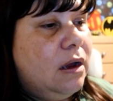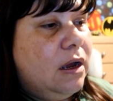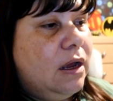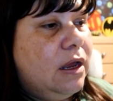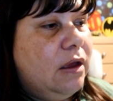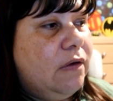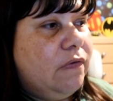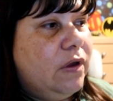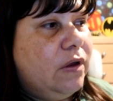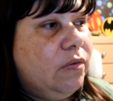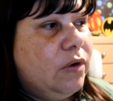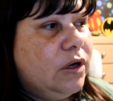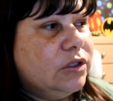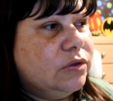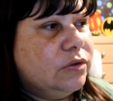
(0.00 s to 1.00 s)
I have a
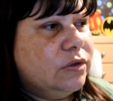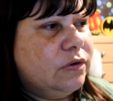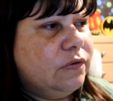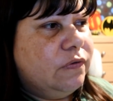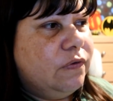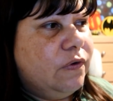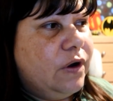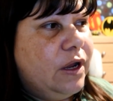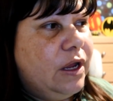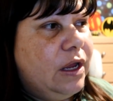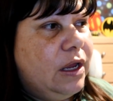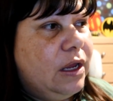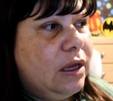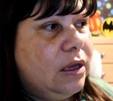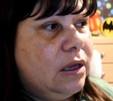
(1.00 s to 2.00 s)
rush order for
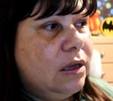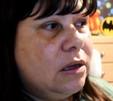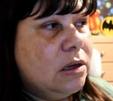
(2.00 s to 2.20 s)
a